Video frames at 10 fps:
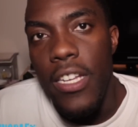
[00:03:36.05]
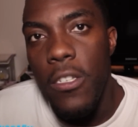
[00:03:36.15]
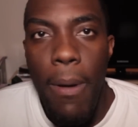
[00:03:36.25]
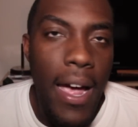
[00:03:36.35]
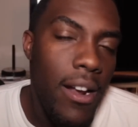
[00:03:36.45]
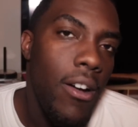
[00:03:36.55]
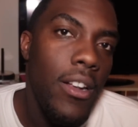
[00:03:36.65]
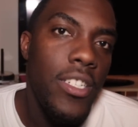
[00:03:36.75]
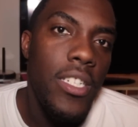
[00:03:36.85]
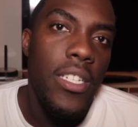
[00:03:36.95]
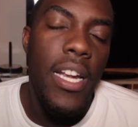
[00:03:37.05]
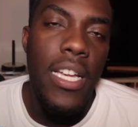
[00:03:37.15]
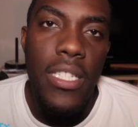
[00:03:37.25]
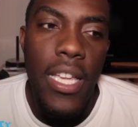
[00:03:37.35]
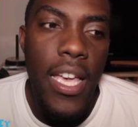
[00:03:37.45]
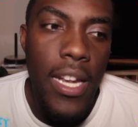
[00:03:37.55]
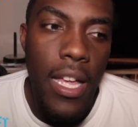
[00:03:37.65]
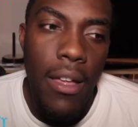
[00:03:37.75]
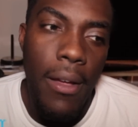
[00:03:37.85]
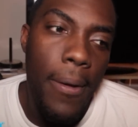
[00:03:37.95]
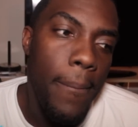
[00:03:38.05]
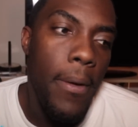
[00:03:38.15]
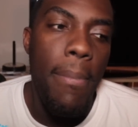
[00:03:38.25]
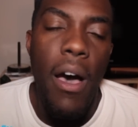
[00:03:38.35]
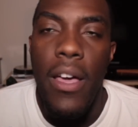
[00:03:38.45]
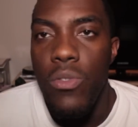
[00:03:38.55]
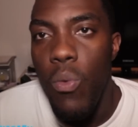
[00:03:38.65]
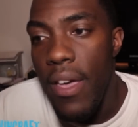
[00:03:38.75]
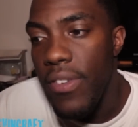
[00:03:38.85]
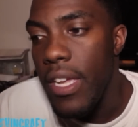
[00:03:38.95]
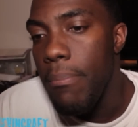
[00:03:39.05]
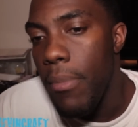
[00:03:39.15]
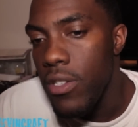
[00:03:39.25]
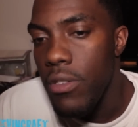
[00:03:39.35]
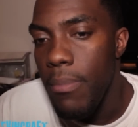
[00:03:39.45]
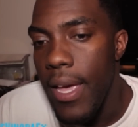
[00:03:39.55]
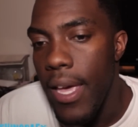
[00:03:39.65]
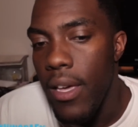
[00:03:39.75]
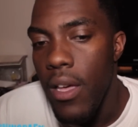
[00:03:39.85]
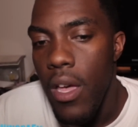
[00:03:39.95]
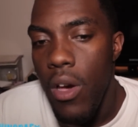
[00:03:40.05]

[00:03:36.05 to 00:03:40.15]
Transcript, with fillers: Despite all the shit that I said um, about his wife getting buzzer banged,